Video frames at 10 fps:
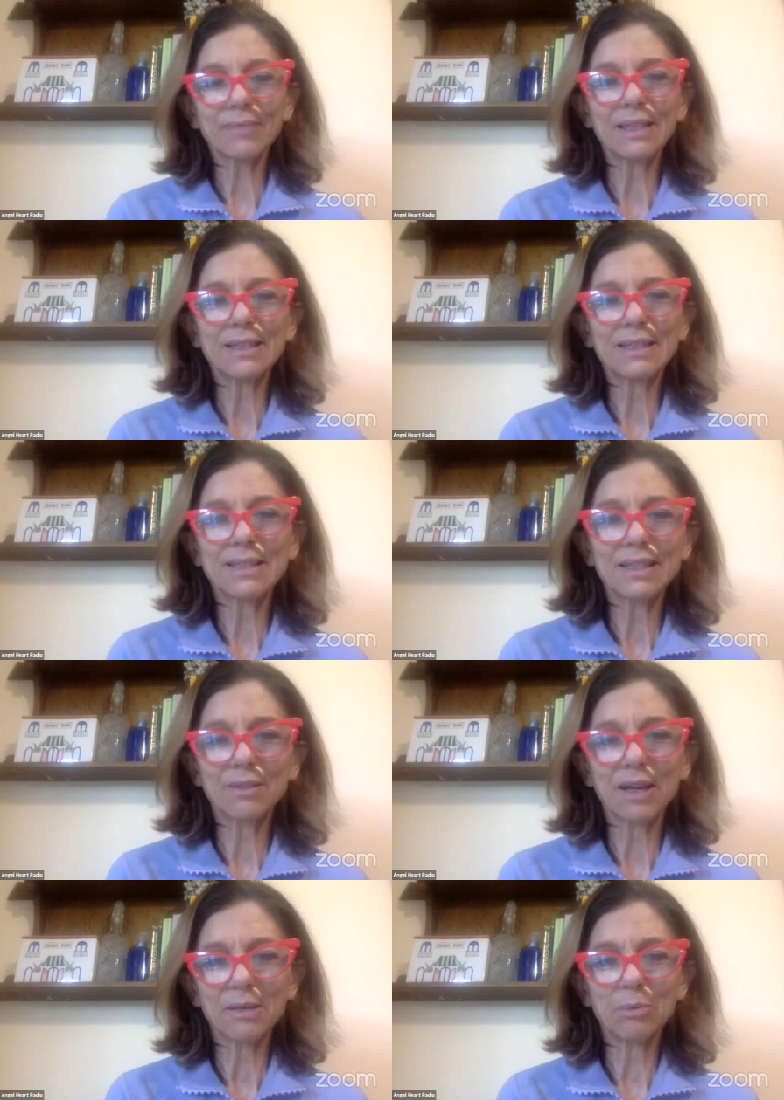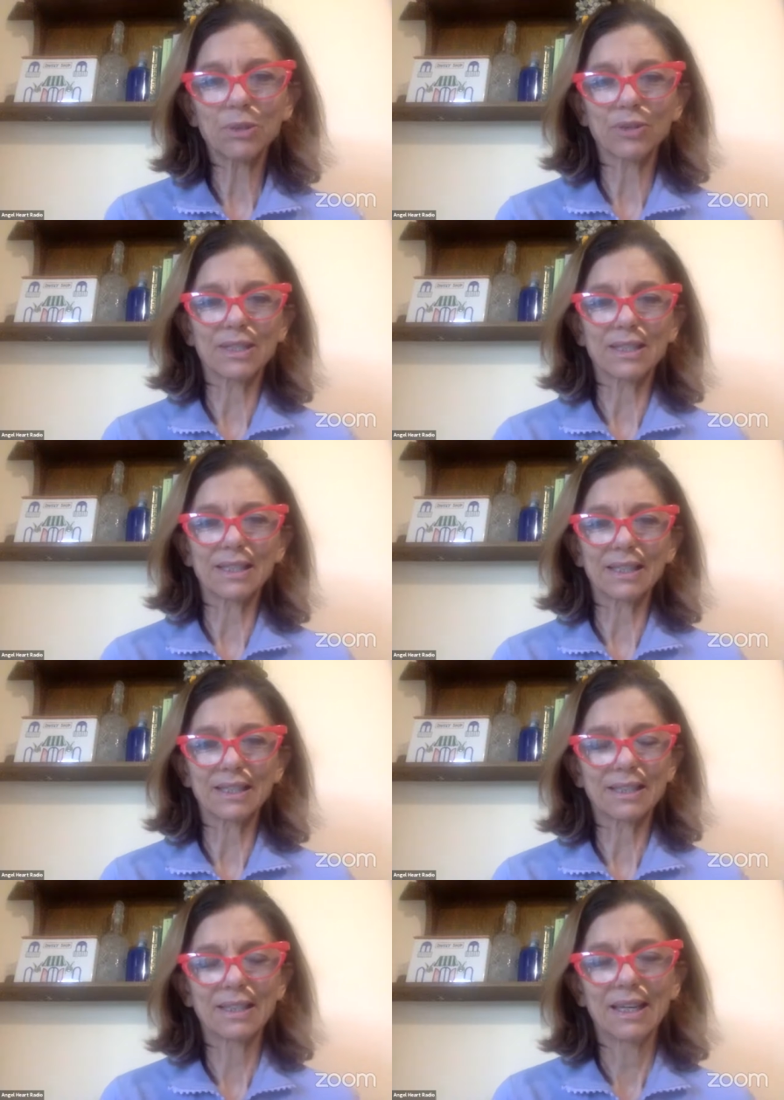it is incredible to
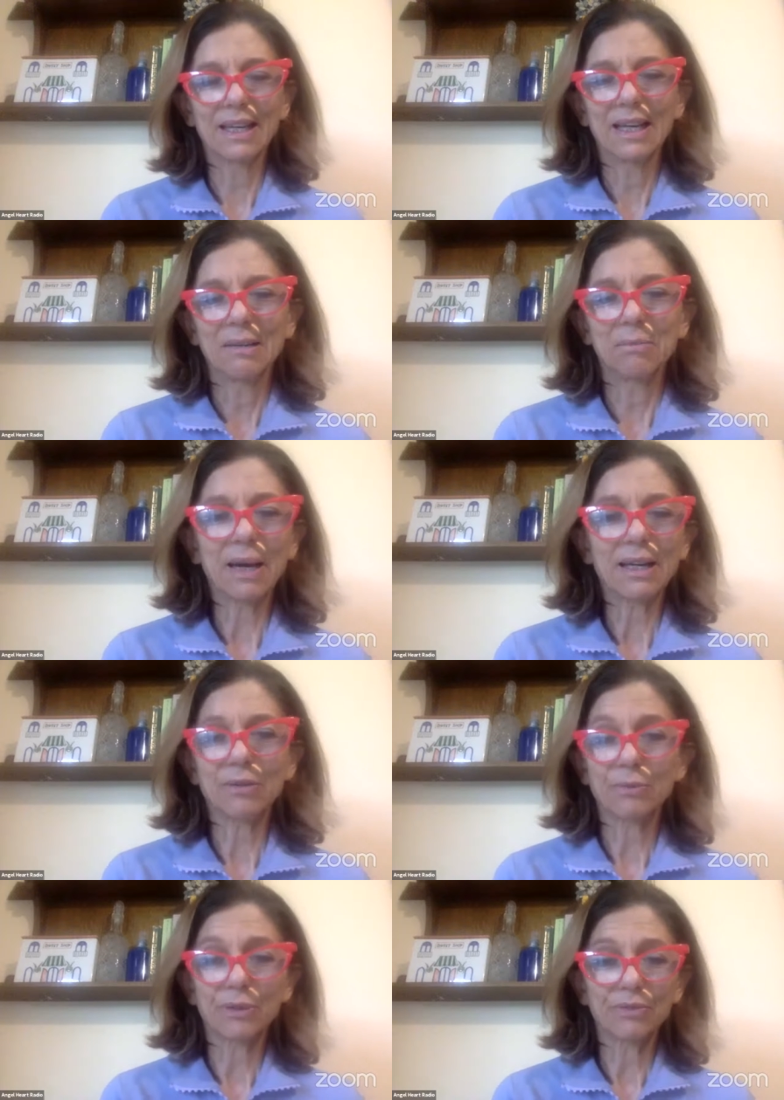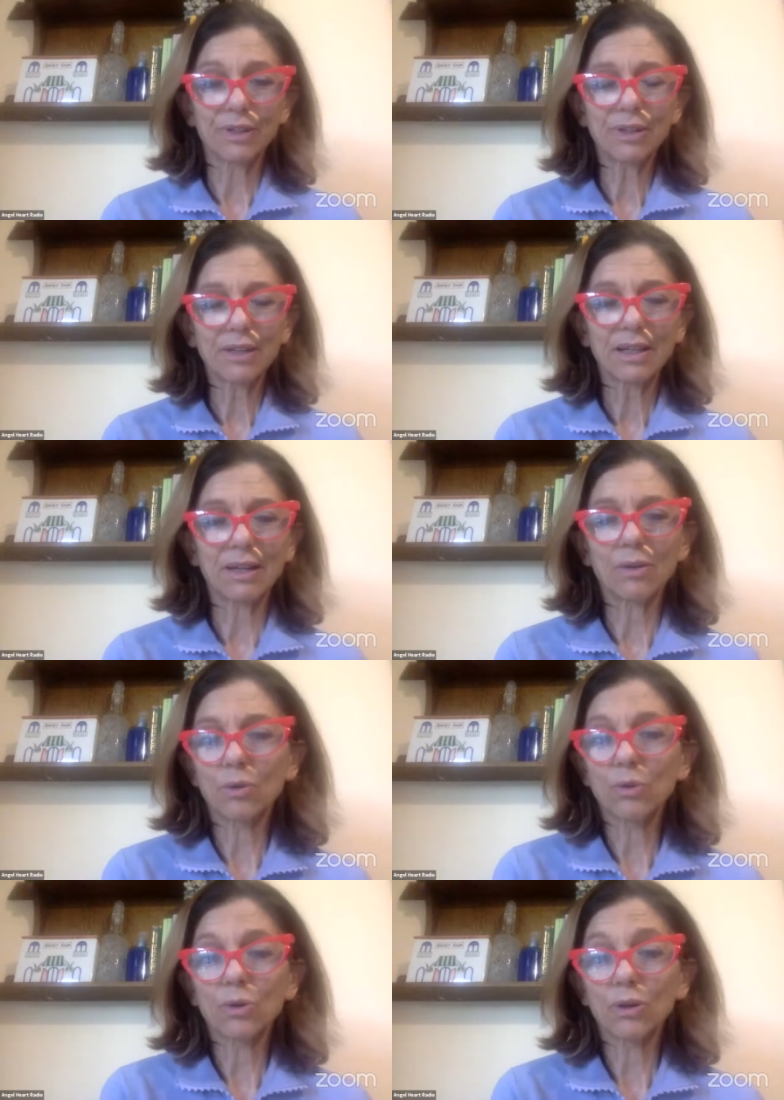sit by a river
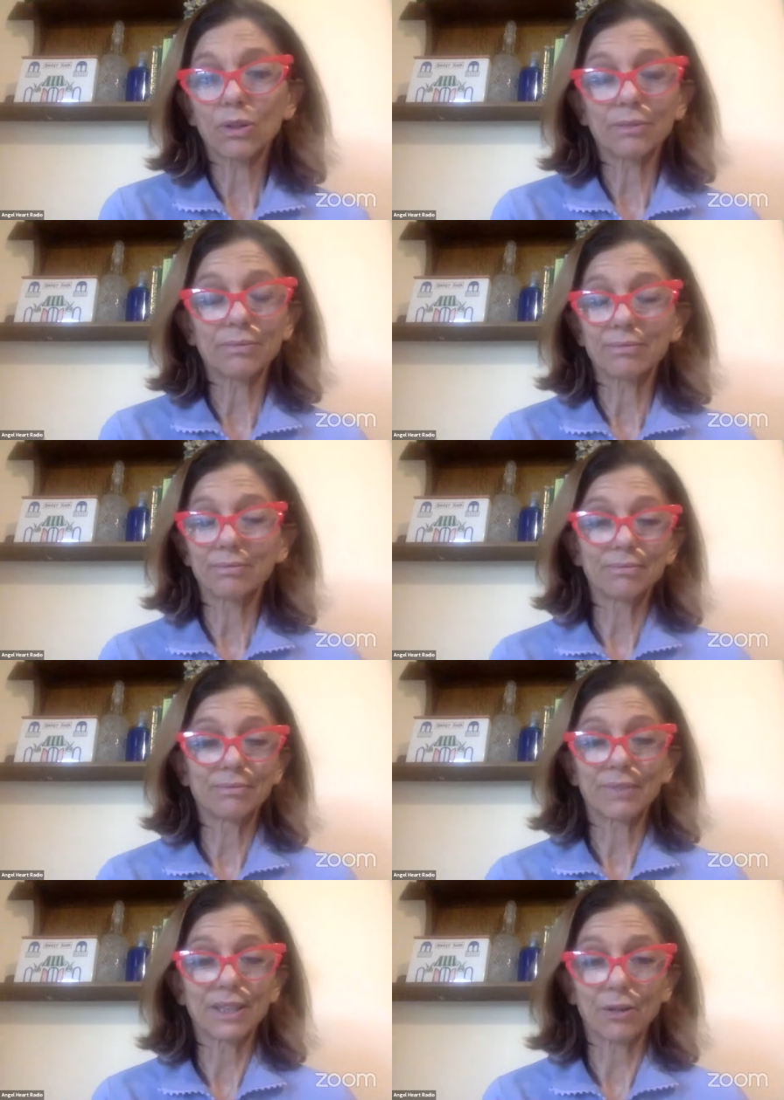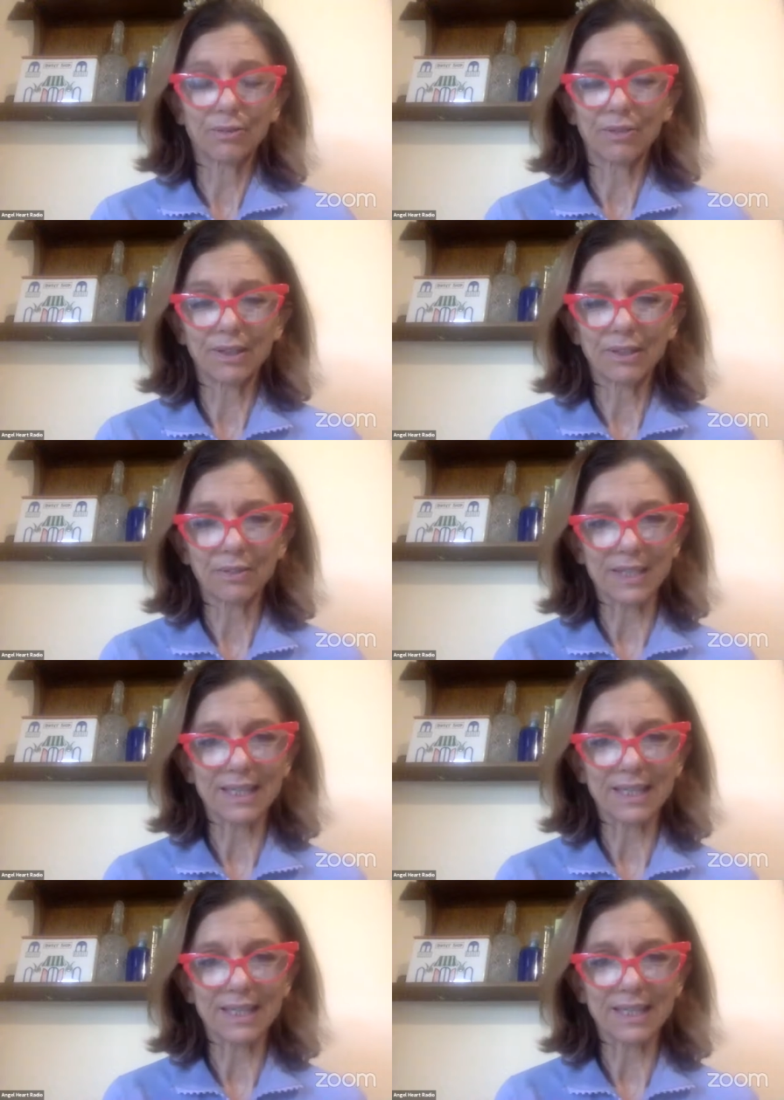or, in front of the